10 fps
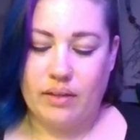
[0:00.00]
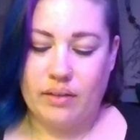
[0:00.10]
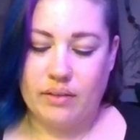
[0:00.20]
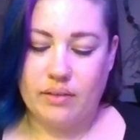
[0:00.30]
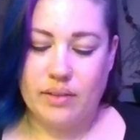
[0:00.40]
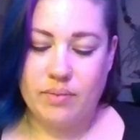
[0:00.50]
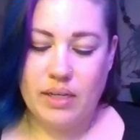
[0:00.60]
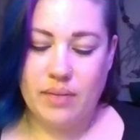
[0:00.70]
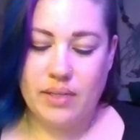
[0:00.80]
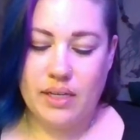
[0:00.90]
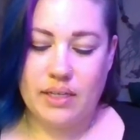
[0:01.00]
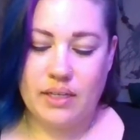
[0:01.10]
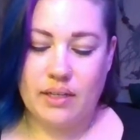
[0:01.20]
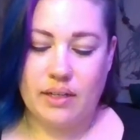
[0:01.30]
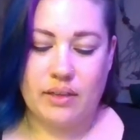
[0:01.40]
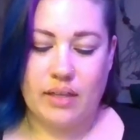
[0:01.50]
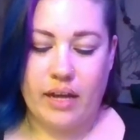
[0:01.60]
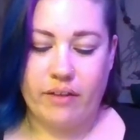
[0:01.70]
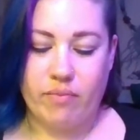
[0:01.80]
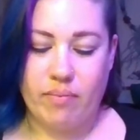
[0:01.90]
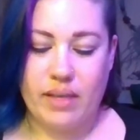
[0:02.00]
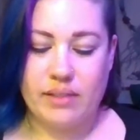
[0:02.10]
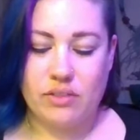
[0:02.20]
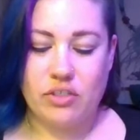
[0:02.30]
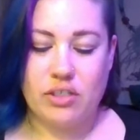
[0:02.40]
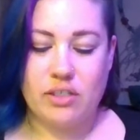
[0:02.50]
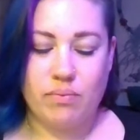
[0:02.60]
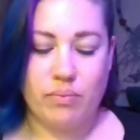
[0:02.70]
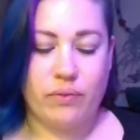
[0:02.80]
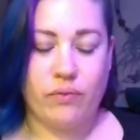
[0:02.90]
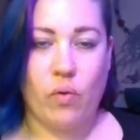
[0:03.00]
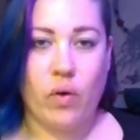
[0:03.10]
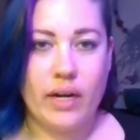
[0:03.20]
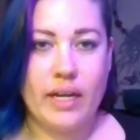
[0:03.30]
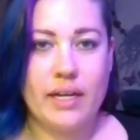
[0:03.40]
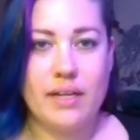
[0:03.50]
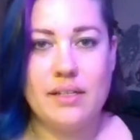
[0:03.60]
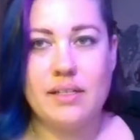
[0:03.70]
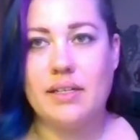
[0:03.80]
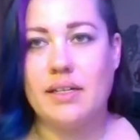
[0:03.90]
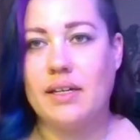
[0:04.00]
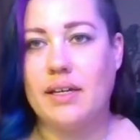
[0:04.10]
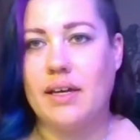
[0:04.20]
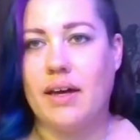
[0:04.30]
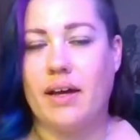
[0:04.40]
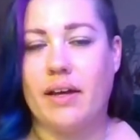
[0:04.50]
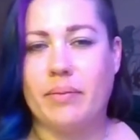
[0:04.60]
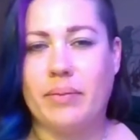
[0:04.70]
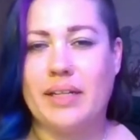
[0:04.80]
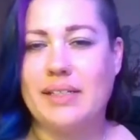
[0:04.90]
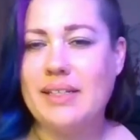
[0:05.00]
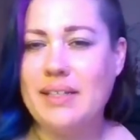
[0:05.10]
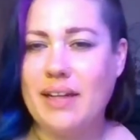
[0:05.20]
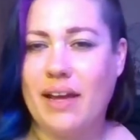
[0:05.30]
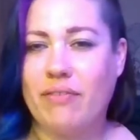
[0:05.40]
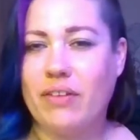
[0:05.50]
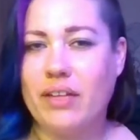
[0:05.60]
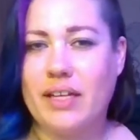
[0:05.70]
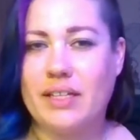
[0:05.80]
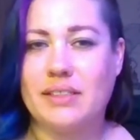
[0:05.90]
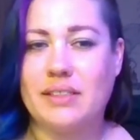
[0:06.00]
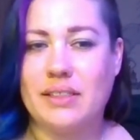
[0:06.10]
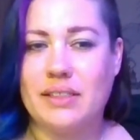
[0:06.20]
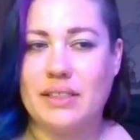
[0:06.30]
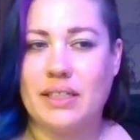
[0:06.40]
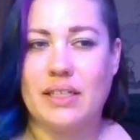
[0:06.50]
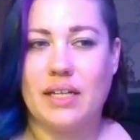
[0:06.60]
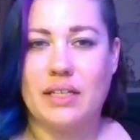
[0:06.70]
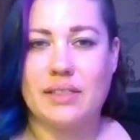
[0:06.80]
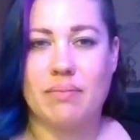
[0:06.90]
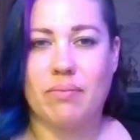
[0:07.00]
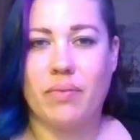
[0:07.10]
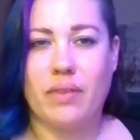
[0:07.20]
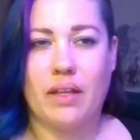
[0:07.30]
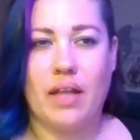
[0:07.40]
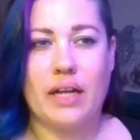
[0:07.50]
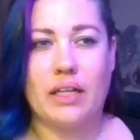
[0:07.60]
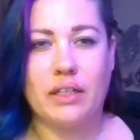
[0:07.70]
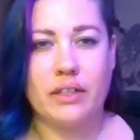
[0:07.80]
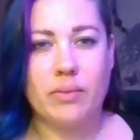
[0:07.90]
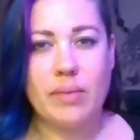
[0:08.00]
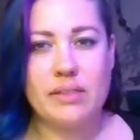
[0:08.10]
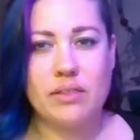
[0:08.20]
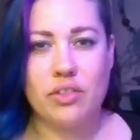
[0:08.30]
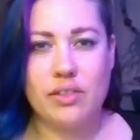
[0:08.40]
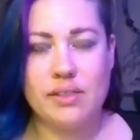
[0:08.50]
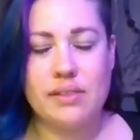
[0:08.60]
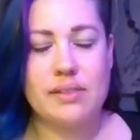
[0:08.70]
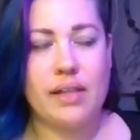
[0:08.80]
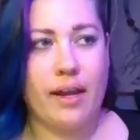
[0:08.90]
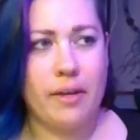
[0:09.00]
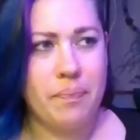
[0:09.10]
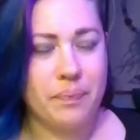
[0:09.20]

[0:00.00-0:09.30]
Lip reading: Sometimes I get a lot of messaging beforehand, but I feel like I didn't get a lot of clear messages this time.